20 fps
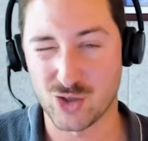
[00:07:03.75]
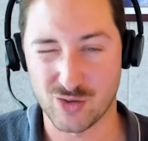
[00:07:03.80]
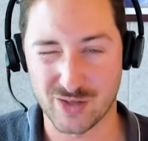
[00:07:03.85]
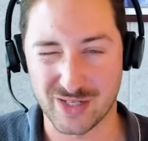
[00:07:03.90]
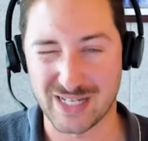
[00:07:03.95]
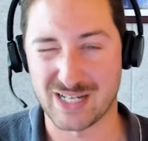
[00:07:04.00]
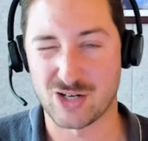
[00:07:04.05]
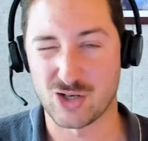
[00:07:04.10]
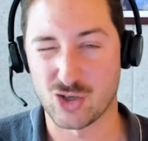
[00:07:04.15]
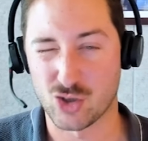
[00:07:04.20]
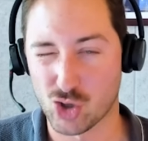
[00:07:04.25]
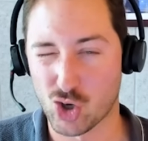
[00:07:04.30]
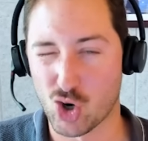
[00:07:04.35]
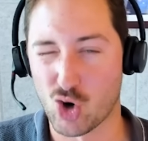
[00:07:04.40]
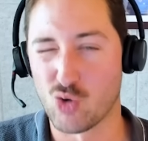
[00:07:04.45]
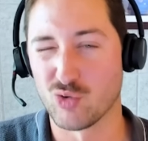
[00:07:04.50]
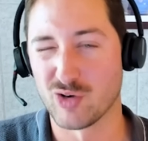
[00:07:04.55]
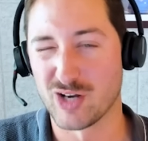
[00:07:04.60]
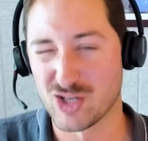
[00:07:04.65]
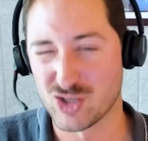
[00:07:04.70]
your
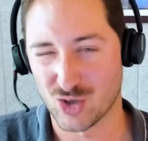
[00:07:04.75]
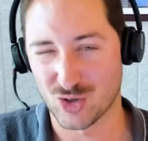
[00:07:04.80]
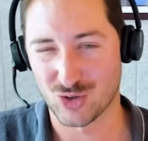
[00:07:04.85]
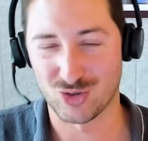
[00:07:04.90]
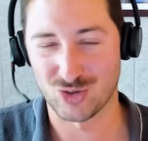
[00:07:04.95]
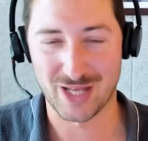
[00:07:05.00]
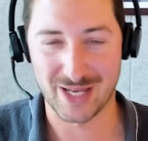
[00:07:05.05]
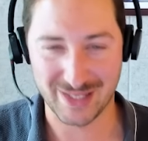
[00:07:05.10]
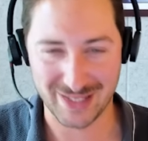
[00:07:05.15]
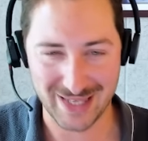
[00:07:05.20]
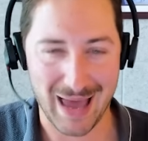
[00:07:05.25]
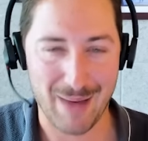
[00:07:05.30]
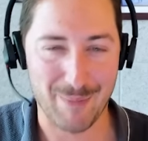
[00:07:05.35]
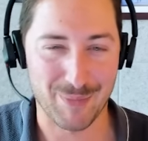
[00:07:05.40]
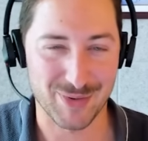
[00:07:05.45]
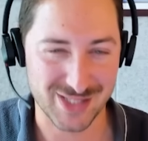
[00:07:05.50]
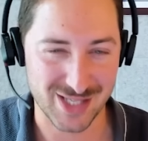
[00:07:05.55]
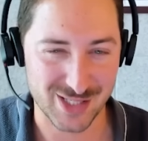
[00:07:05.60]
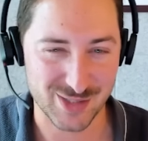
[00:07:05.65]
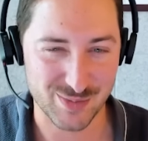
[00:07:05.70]
own internal like
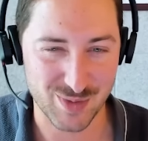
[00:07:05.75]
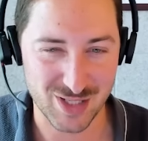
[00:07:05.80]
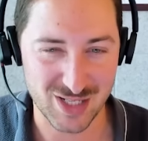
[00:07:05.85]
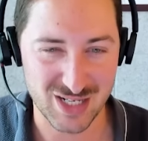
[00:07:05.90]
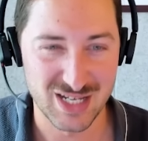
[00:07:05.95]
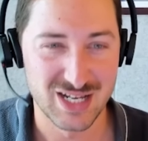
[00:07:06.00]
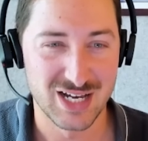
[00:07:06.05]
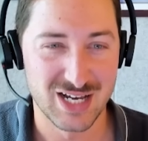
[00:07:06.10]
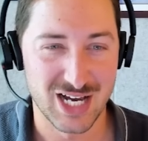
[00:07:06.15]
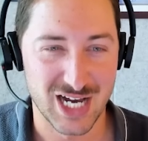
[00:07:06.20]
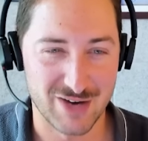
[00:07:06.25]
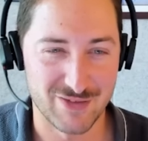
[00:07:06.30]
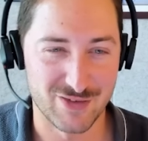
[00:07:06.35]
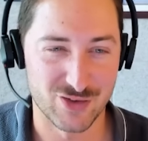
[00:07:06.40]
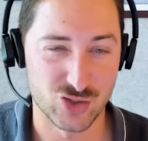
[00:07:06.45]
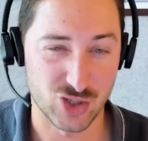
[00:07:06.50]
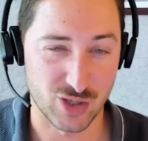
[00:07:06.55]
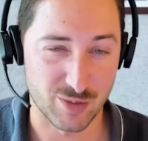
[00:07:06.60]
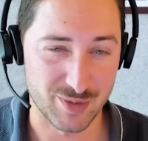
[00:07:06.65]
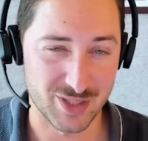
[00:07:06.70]
gap assessment of
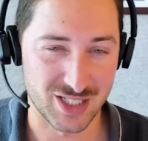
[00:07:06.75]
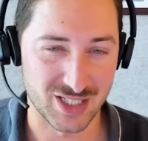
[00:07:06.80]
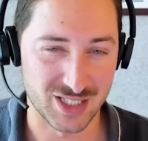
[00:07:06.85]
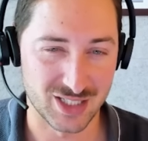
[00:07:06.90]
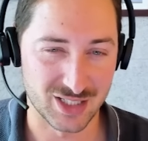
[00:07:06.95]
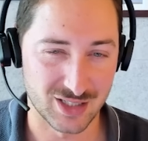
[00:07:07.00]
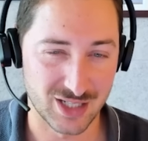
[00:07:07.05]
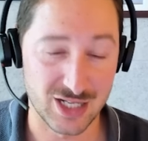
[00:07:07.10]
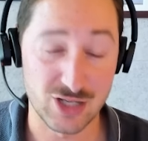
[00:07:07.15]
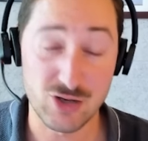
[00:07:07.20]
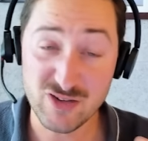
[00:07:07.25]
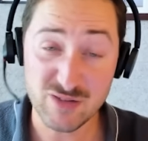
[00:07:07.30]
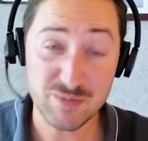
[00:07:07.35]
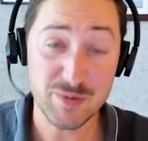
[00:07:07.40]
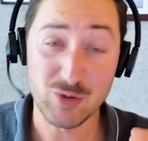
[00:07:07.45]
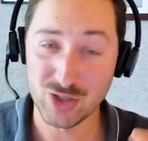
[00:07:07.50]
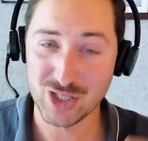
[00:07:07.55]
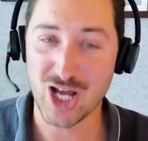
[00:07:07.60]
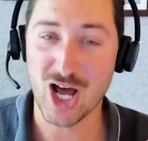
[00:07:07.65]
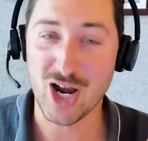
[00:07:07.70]
determining, and you have to
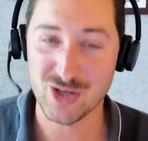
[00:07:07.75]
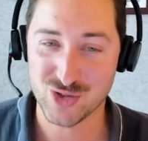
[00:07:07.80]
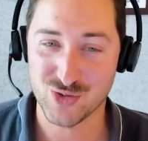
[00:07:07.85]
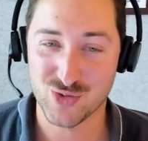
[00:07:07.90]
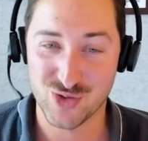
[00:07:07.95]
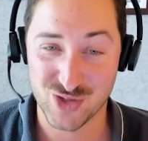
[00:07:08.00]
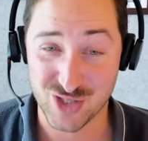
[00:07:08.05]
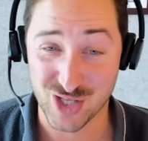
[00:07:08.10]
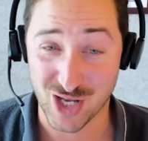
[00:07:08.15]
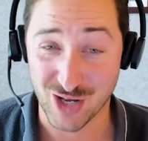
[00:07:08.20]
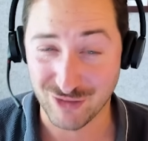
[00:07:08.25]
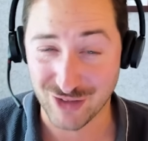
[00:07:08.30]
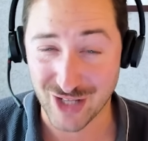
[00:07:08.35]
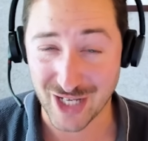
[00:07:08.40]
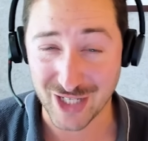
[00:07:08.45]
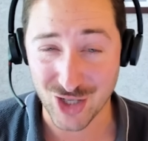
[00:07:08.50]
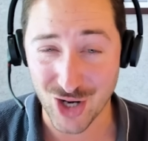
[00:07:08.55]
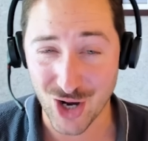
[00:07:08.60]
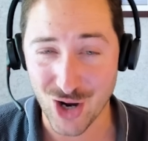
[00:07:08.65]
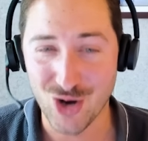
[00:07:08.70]
be really honest with yourself.
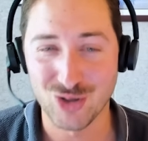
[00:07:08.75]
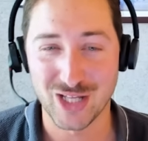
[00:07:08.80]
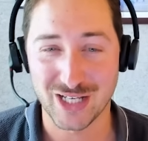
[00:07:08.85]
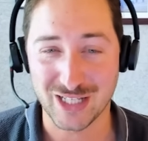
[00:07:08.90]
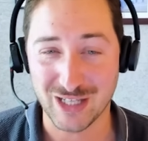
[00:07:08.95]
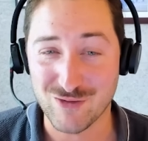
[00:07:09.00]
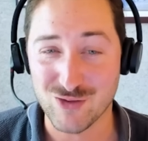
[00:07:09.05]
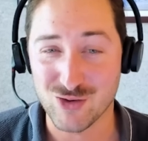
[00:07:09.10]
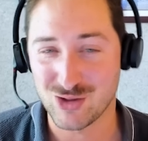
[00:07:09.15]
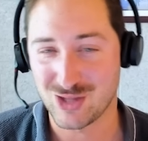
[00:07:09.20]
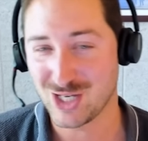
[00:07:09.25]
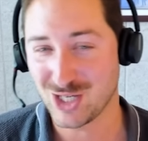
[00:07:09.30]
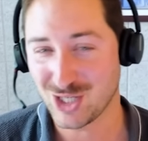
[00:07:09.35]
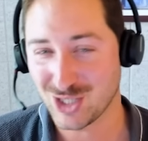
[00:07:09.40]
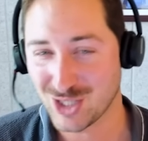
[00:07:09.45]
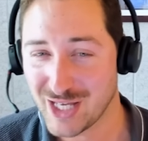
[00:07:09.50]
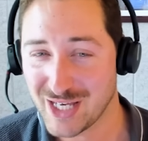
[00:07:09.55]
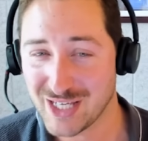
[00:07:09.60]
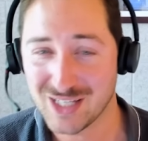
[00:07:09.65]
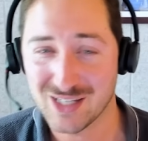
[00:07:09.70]
Like, no, like if you
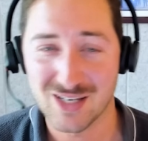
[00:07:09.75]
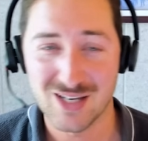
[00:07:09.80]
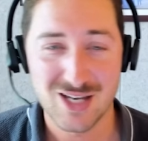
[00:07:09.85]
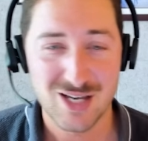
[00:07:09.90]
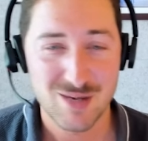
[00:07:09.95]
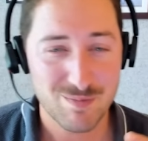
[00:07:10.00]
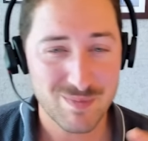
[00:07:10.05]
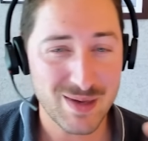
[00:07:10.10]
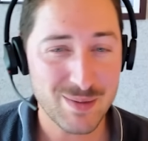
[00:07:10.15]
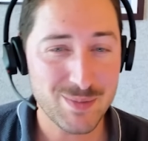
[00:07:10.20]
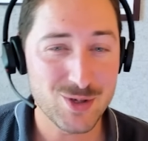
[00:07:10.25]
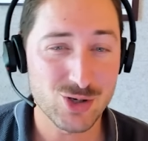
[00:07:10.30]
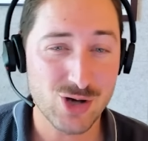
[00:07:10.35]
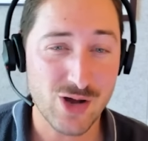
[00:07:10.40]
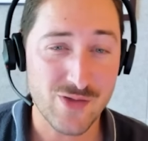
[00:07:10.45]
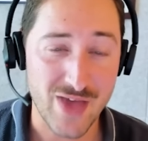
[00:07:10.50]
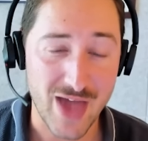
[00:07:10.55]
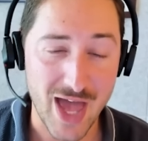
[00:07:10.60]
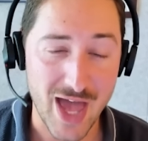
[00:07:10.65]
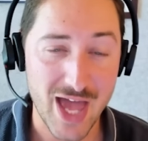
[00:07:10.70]
think like maybe you're
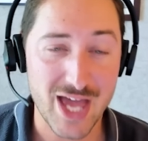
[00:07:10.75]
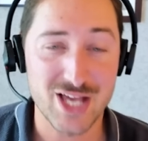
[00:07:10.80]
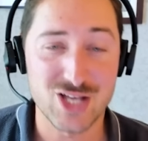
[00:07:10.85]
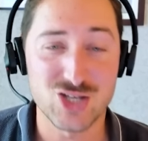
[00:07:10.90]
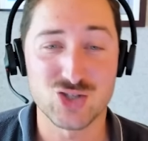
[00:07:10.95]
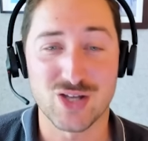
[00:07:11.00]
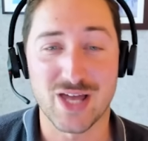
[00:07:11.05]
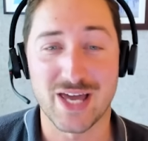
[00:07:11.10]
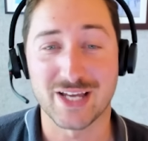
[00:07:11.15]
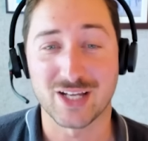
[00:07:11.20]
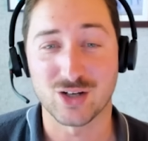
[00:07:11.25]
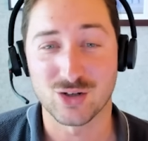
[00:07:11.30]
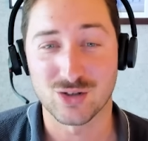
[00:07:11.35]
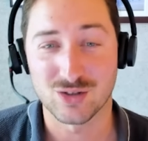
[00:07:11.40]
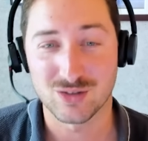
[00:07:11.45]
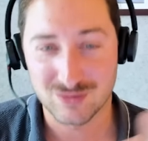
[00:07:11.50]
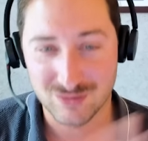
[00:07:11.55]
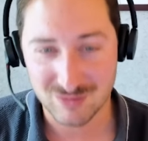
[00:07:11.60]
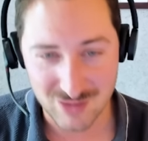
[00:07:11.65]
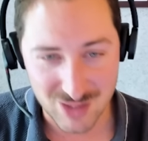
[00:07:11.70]
on the edge, like
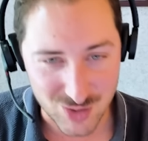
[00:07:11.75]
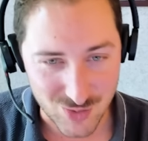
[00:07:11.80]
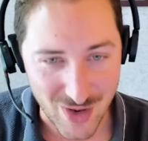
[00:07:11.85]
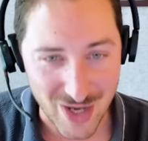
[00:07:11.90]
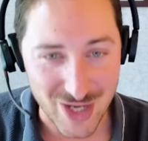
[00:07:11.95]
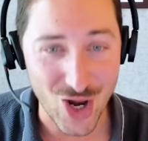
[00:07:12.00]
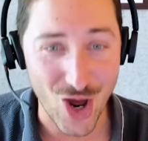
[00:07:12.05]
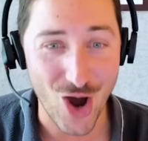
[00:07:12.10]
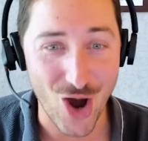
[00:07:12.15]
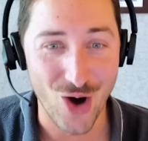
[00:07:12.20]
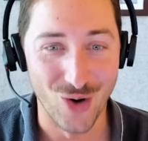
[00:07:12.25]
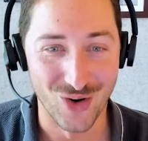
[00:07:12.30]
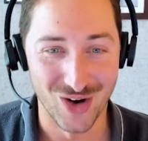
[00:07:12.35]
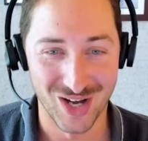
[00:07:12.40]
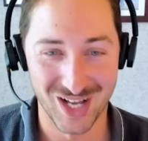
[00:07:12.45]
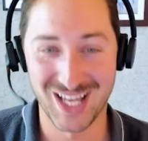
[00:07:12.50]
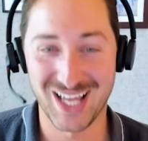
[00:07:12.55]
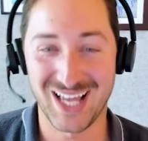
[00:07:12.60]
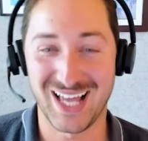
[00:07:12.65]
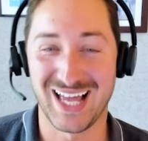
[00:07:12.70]
just write no
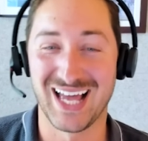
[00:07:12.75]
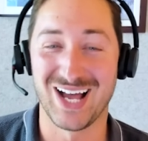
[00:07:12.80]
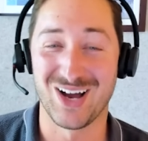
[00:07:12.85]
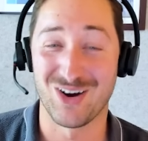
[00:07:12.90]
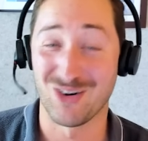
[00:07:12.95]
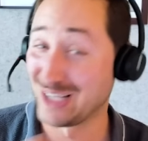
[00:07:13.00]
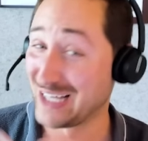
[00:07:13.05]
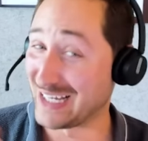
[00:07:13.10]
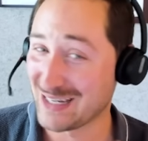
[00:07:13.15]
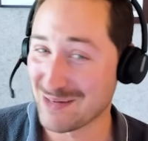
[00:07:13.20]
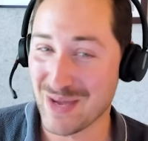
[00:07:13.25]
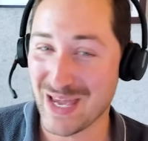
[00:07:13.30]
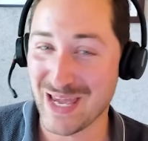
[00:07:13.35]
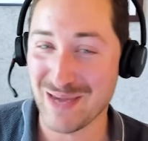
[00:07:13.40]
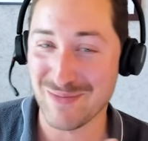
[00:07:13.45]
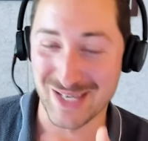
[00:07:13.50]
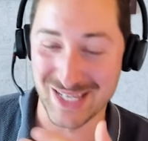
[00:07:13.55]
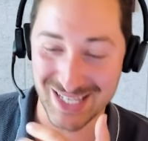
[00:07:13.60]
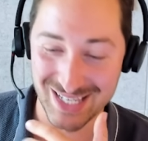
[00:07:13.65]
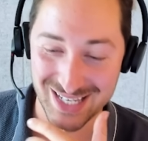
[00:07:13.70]
or like a
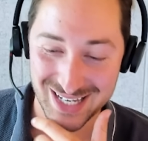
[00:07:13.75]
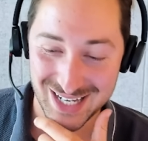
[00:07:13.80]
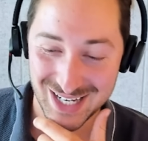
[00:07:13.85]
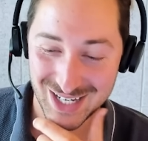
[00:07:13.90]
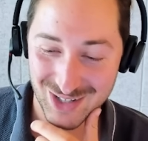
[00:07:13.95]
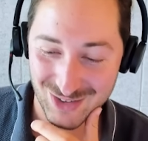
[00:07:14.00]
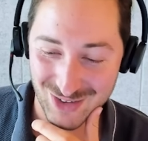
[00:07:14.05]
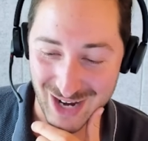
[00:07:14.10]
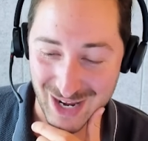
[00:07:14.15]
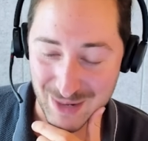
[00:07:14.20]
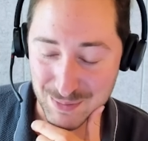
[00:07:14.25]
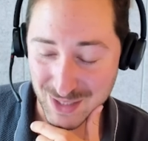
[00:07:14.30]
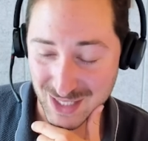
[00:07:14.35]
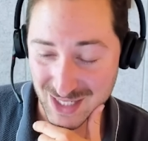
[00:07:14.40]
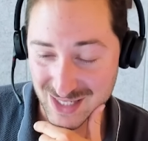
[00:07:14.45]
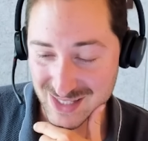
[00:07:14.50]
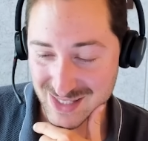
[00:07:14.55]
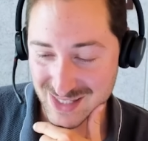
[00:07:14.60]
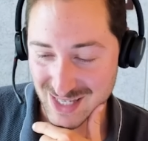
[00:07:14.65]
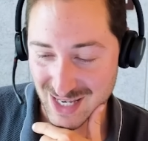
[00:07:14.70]
maybe, right?
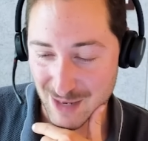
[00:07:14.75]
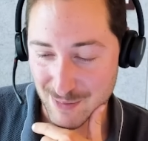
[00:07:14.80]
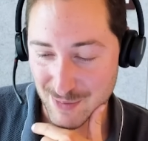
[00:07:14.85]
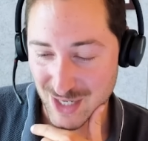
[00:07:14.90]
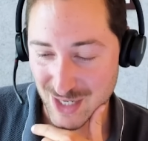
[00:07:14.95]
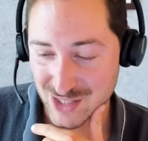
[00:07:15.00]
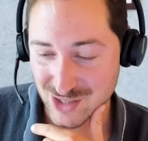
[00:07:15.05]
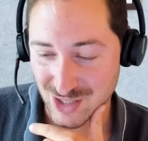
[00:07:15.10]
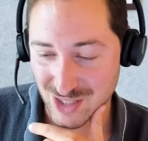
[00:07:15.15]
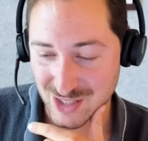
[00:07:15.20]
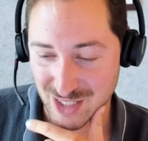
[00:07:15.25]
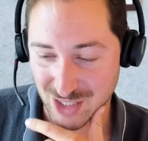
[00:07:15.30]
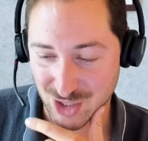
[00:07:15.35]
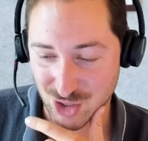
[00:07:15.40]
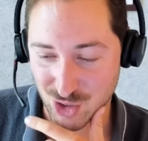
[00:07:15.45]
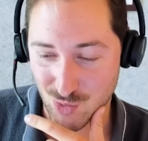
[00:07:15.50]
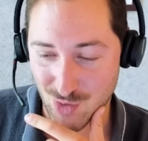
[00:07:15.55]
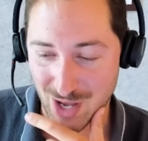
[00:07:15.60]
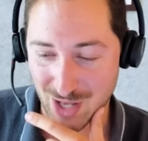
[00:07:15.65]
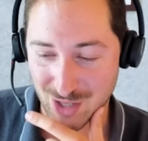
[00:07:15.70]
Because it is going to
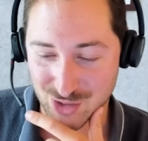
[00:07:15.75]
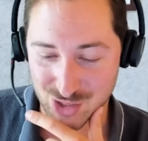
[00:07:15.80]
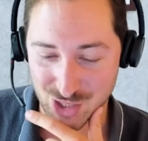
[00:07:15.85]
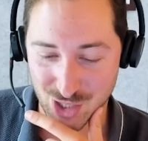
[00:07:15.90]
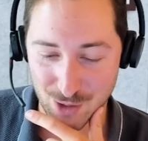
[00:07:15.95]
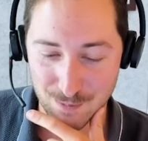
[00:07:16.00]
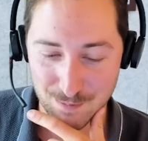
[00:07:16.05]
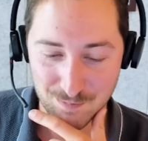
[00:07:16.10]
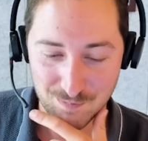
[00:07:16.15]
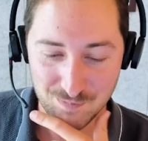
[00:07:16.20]
take you a while. So